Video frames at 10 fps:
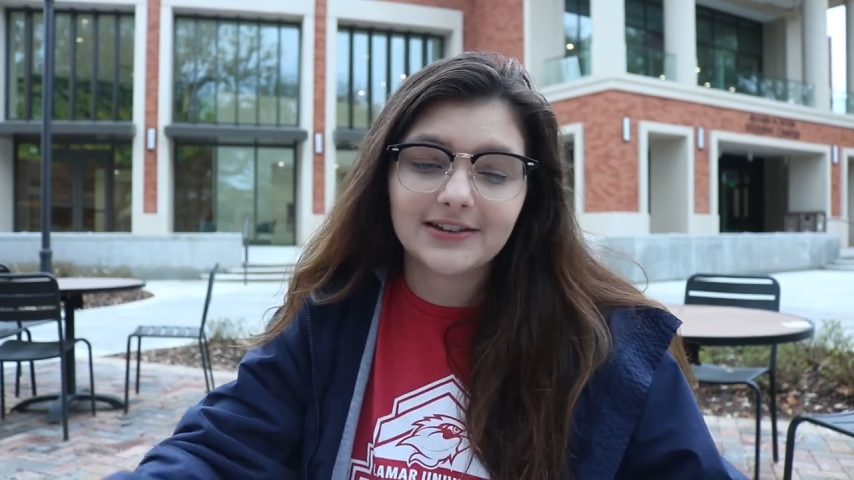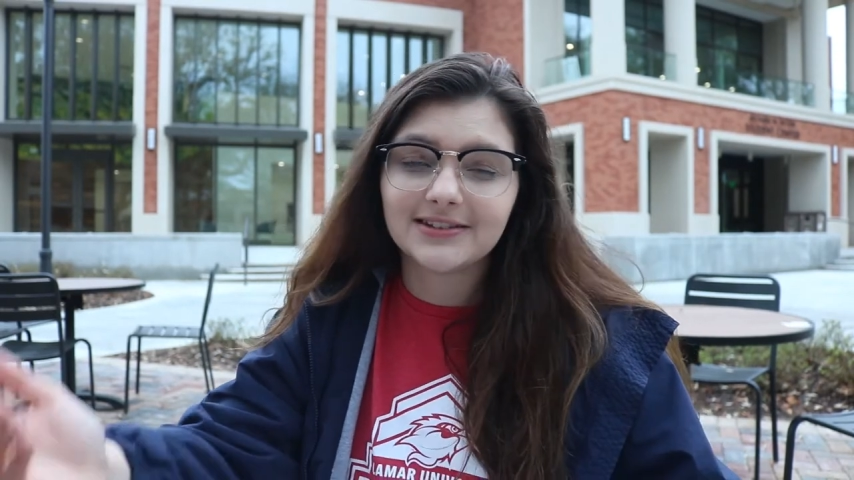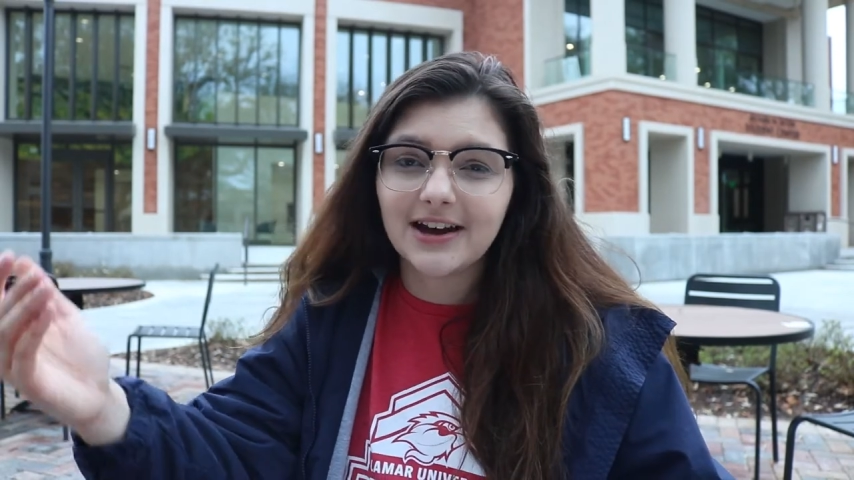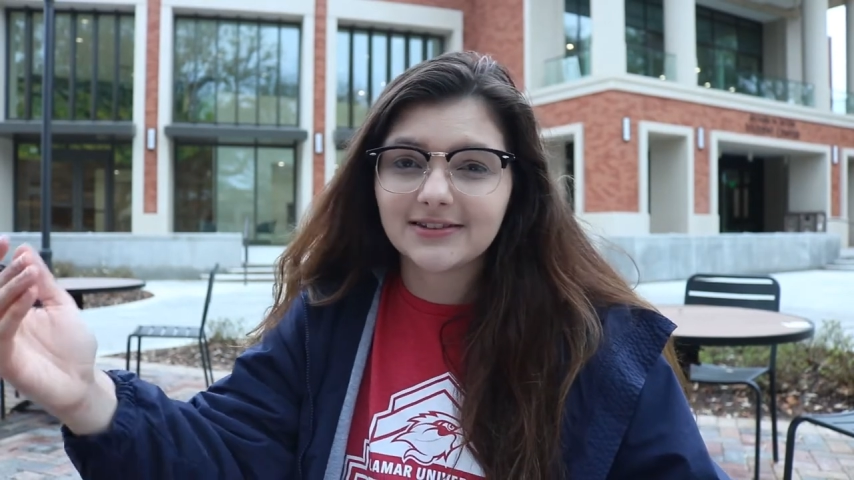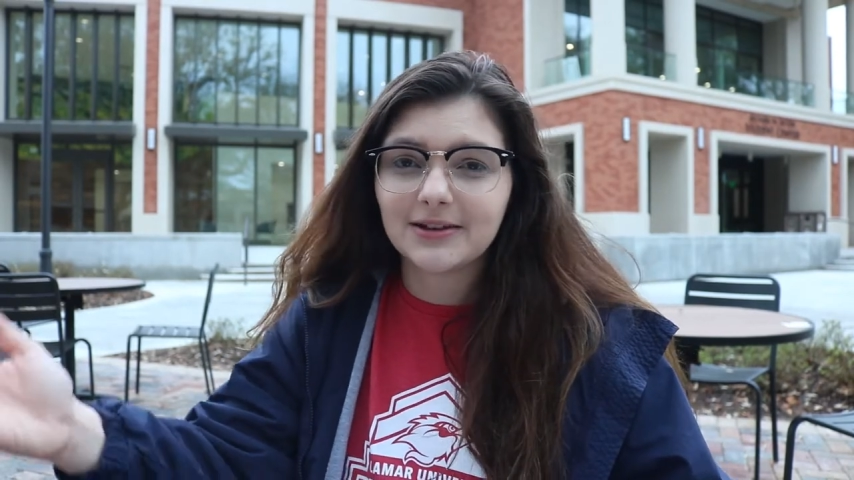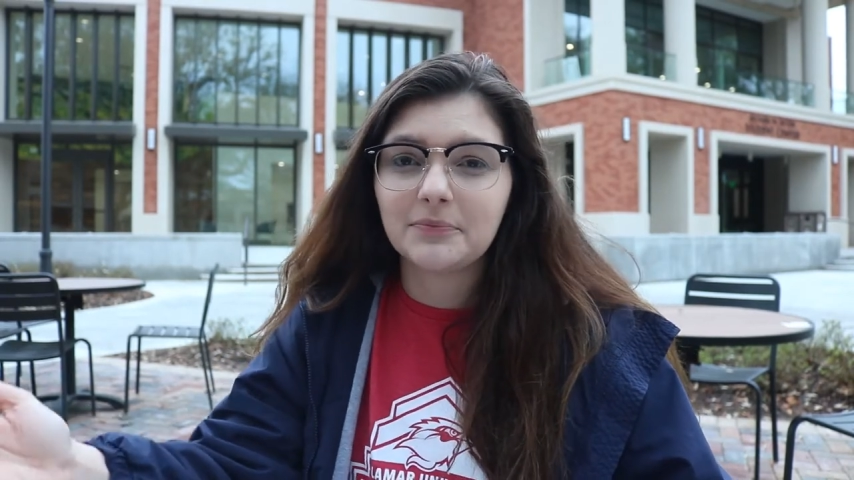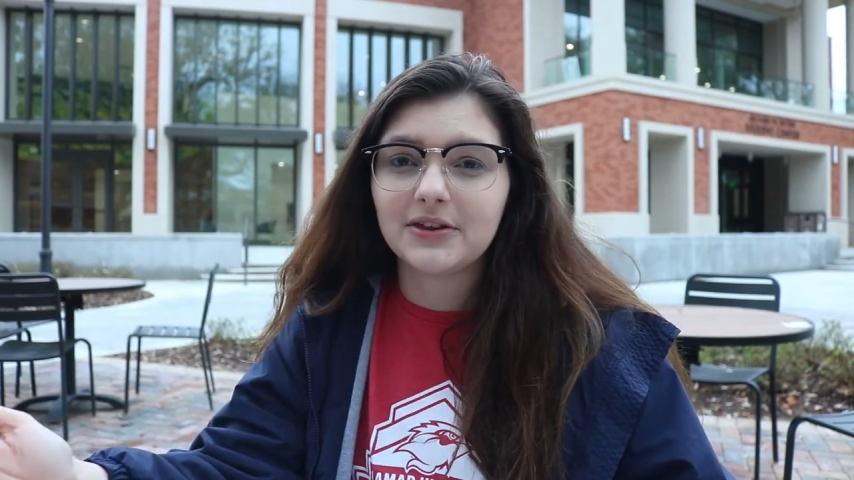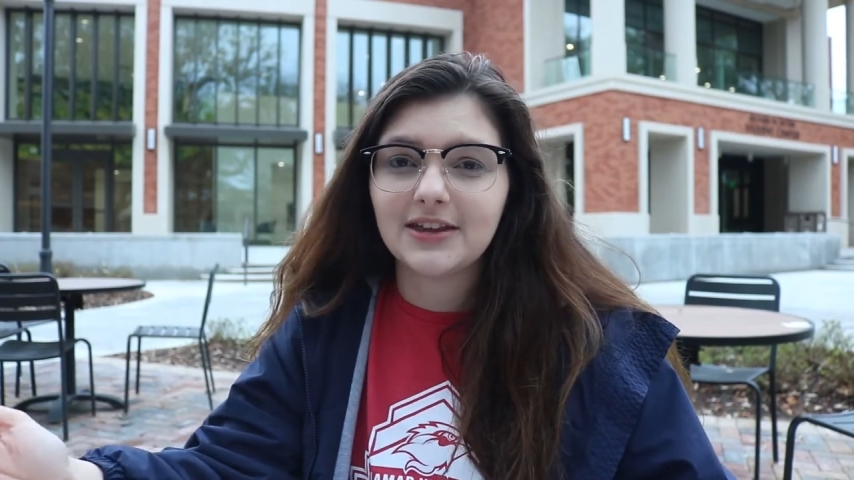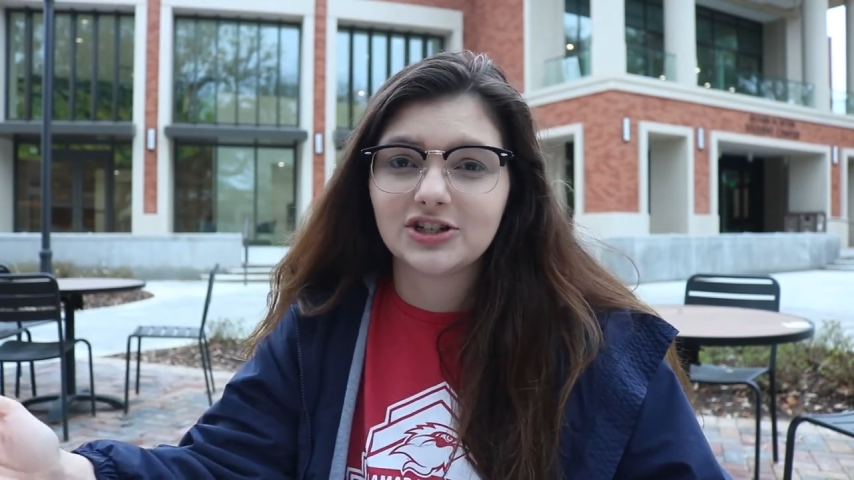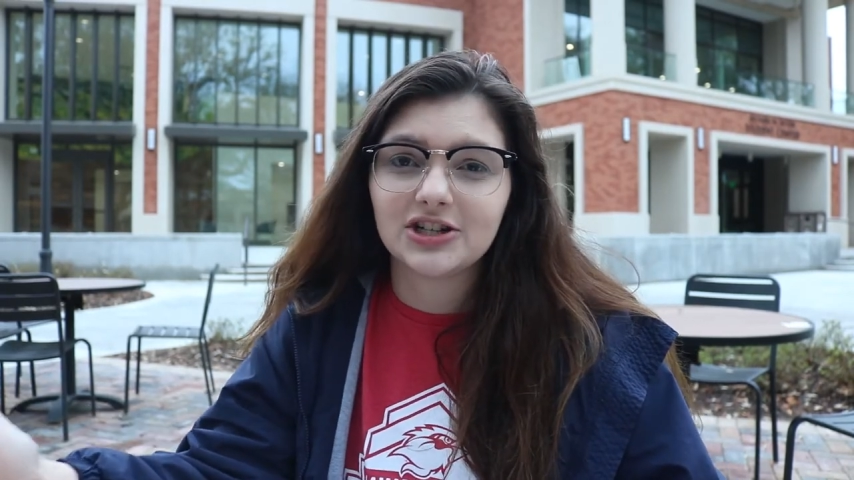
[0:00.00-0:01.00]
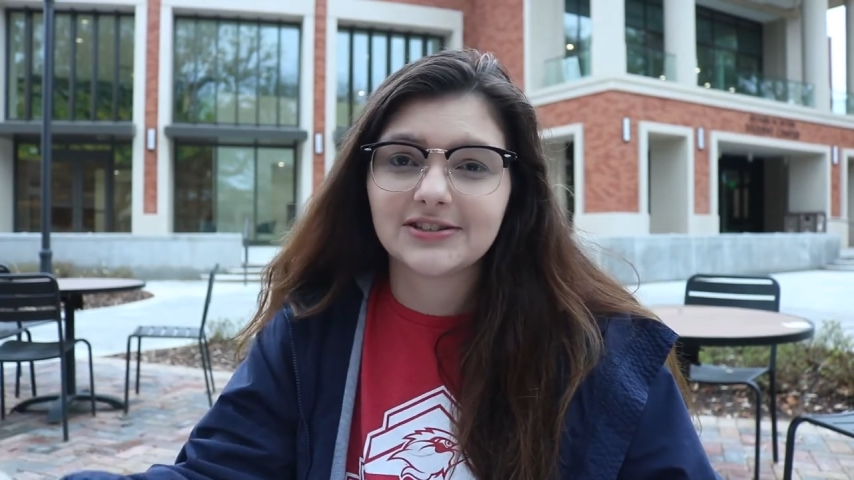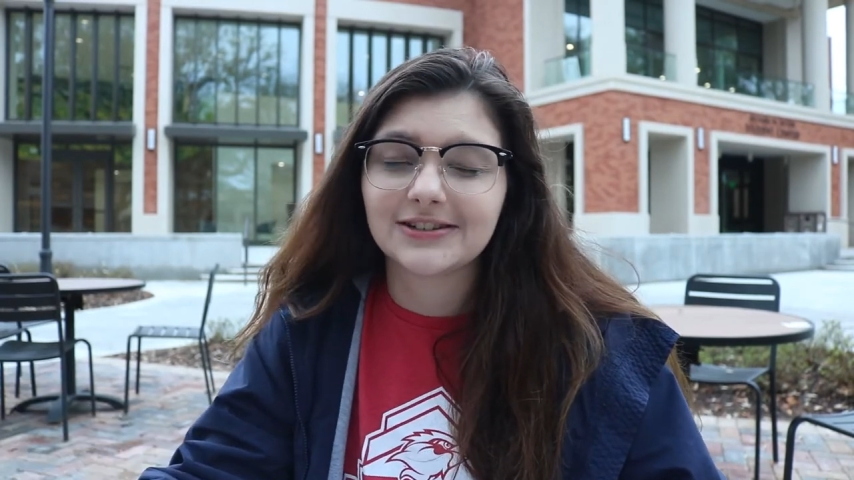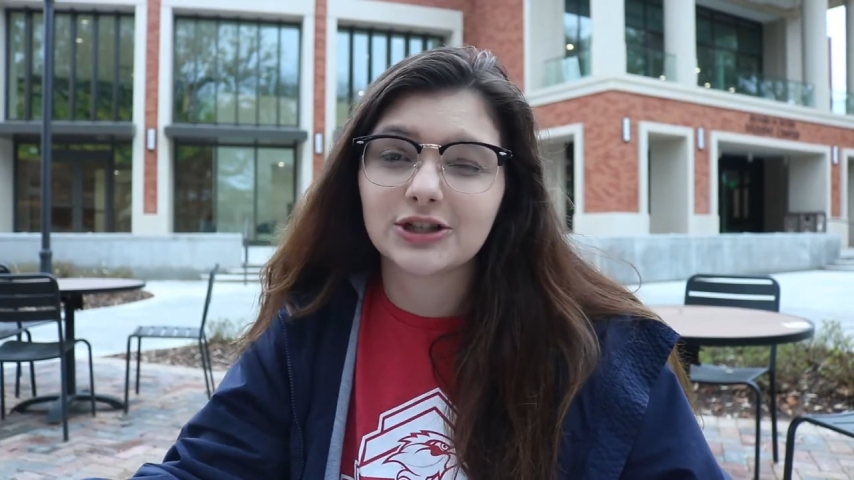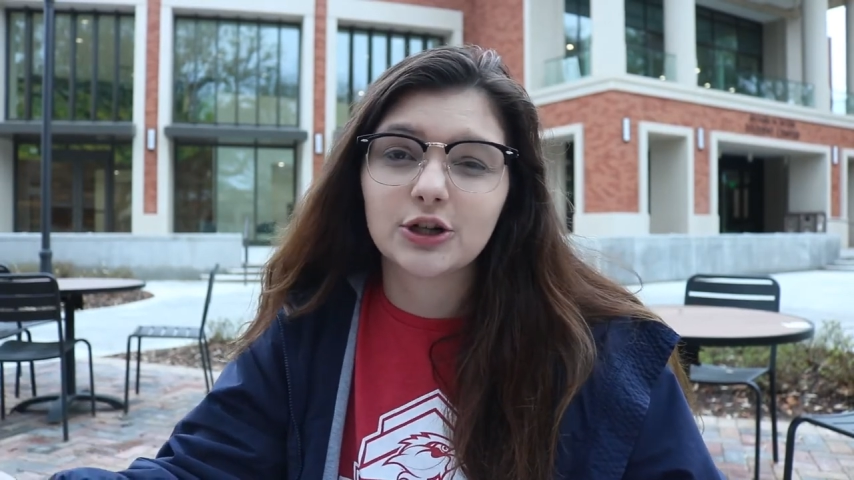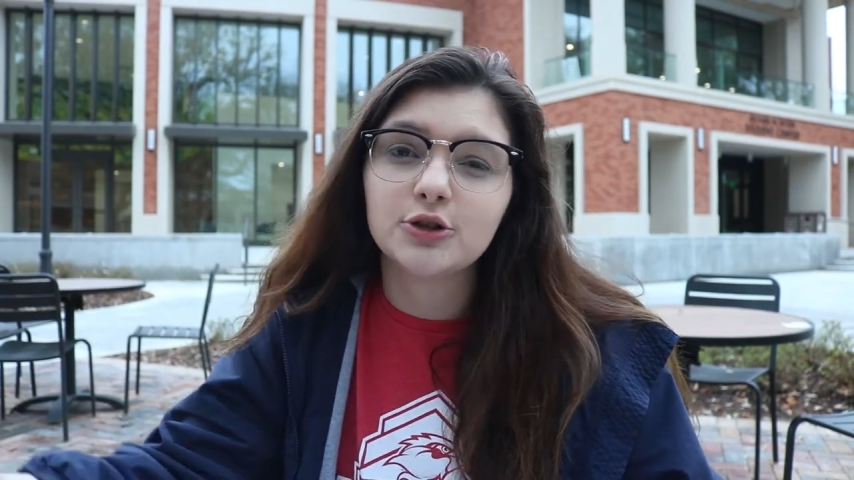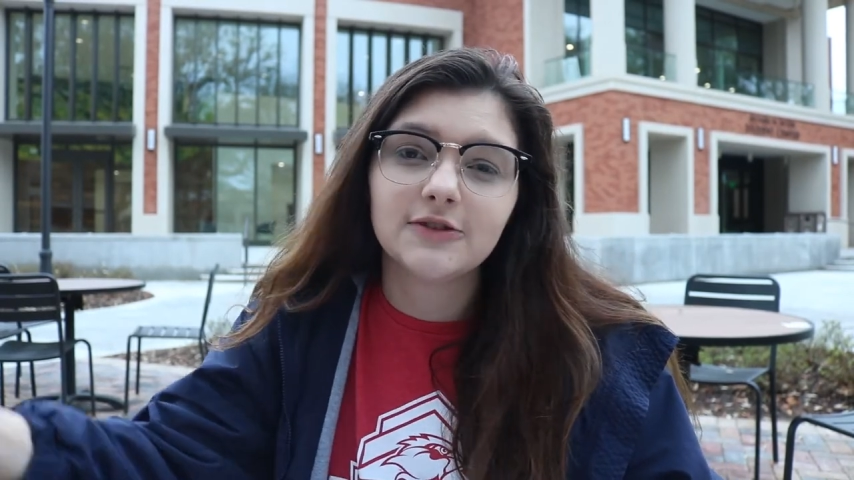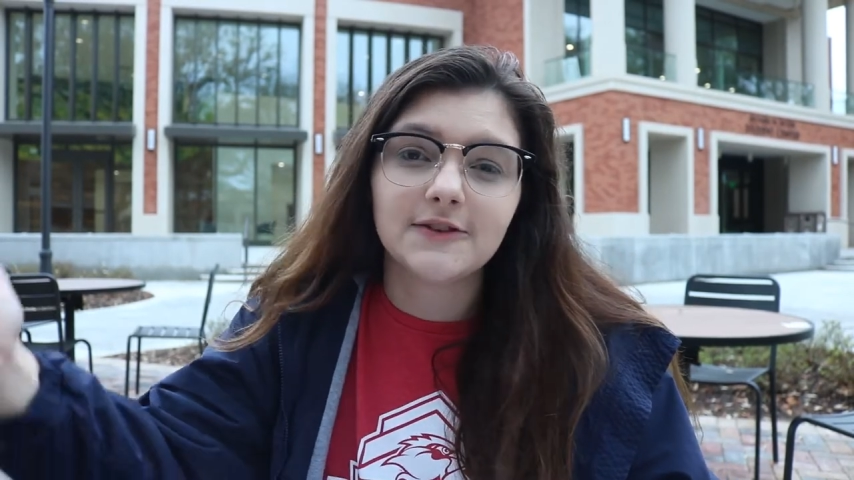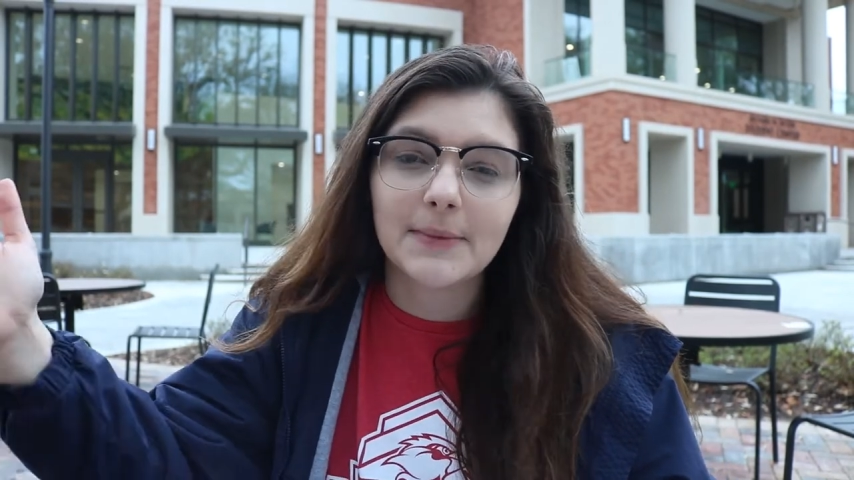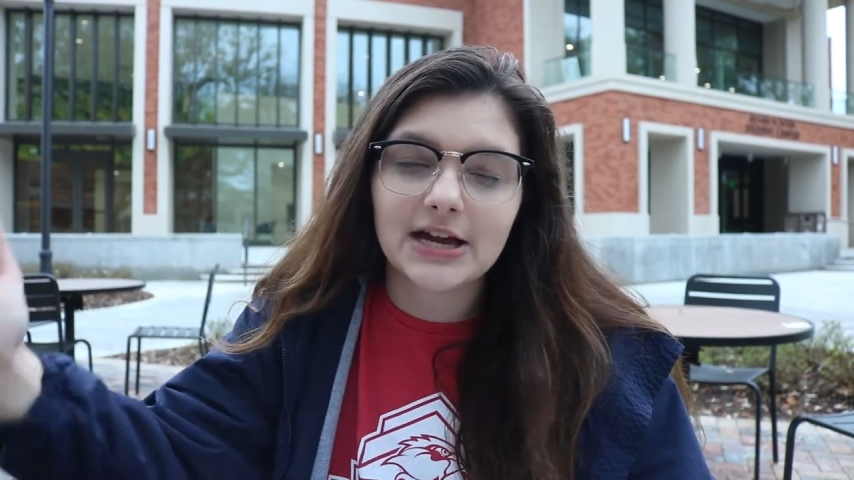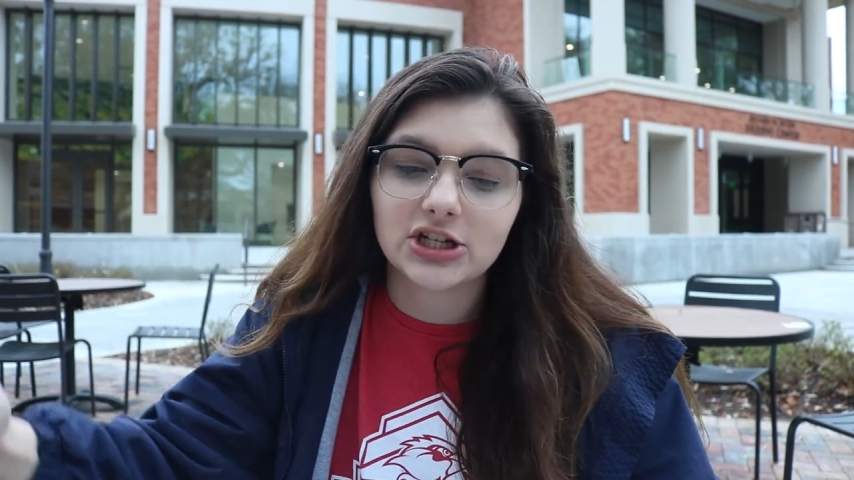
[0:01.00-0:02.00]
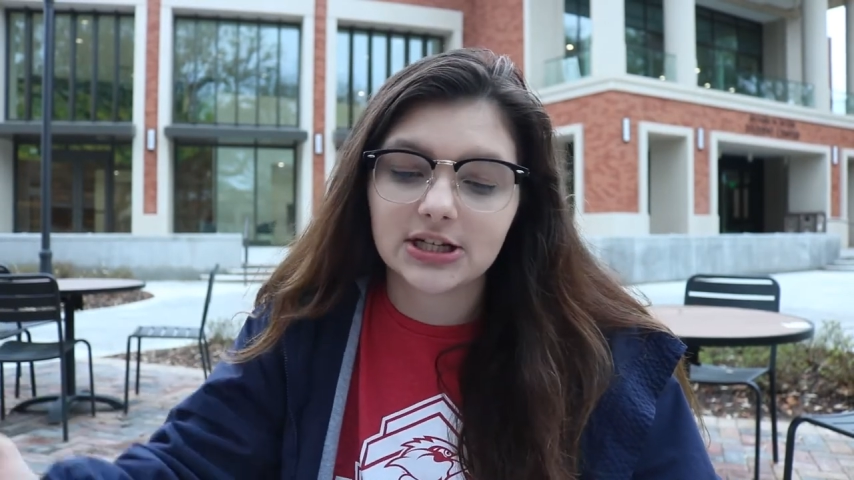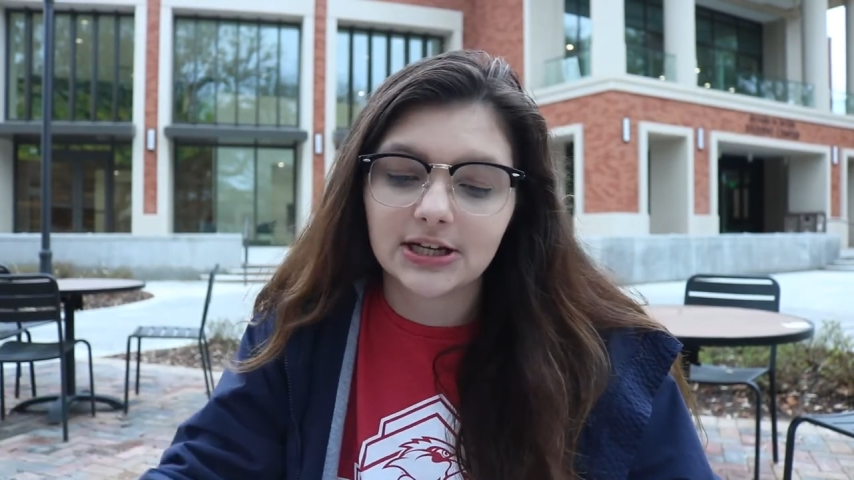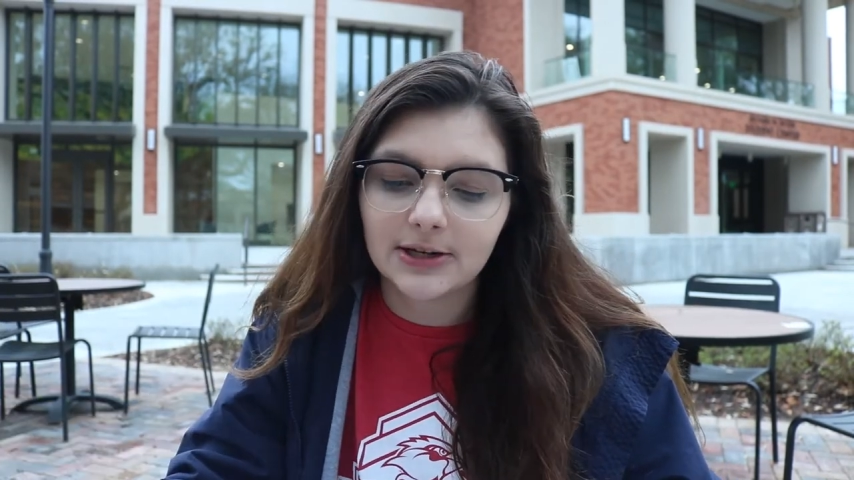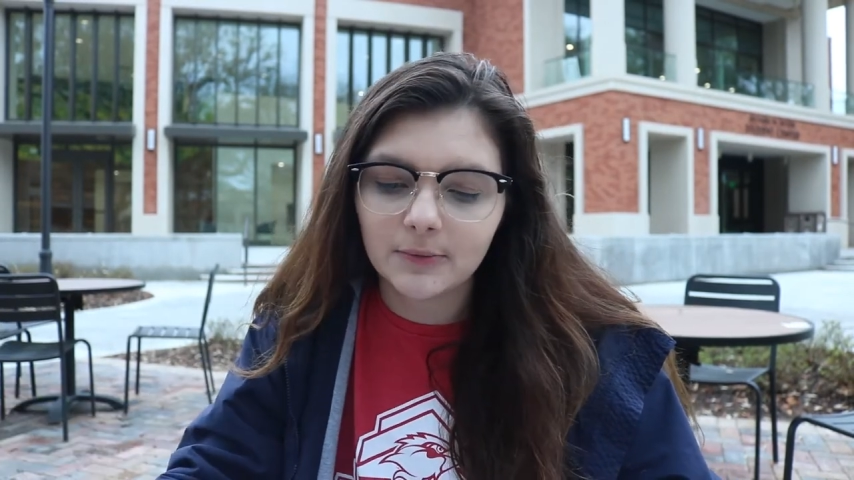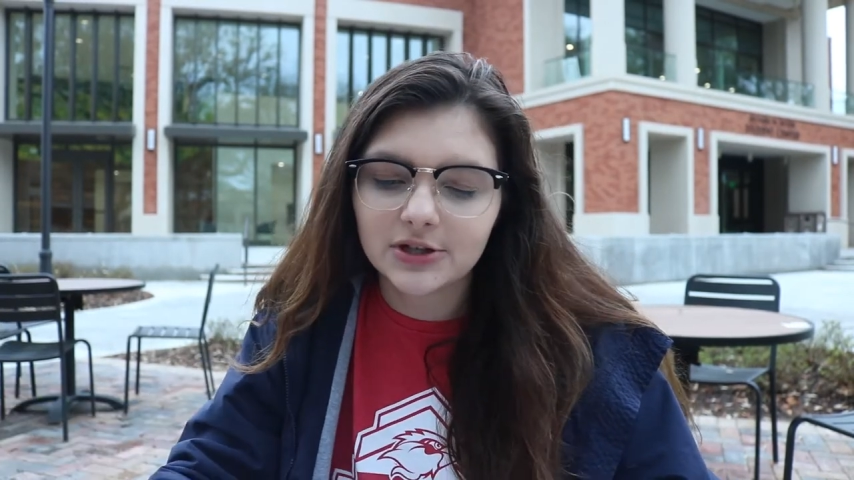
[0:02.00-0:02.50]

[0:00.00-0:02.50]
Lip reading: It's not something that's just exclusive to Magic Kingdom,